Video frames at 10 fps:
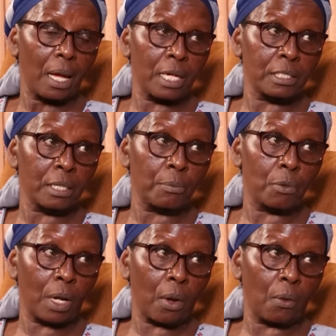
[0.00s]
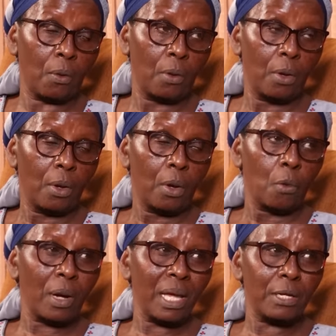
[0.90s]
a Zebu cow.
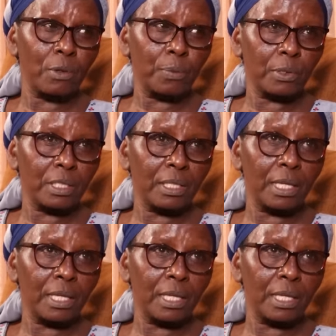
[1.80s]
Why had we put it